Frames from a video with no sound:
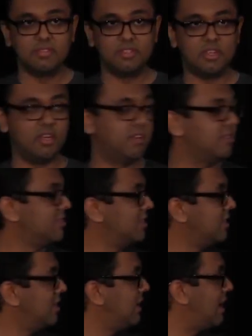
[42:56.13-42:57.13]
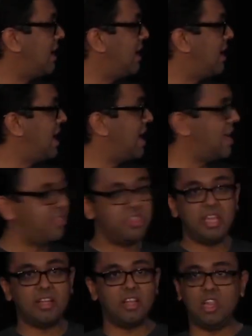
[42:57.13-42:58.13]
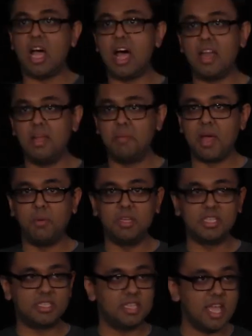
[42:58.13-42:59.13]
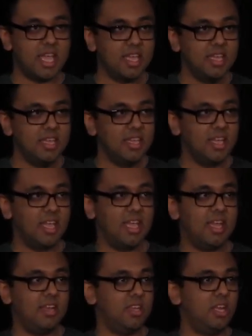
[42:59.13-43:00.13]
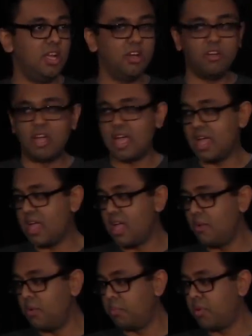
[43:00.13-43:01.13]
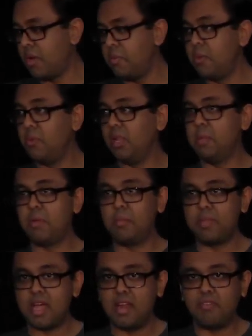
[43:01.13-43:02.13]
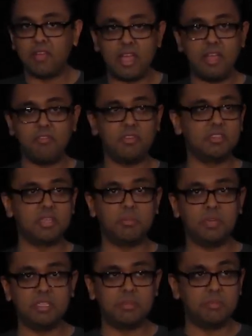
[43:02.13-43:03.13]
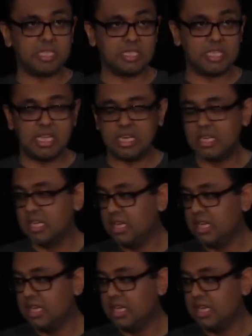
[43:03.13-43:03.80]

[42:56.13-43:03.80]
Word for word: So, and I think a lot about what to say, and you know, I would probably be really bummed out if I, for some reason, missed it.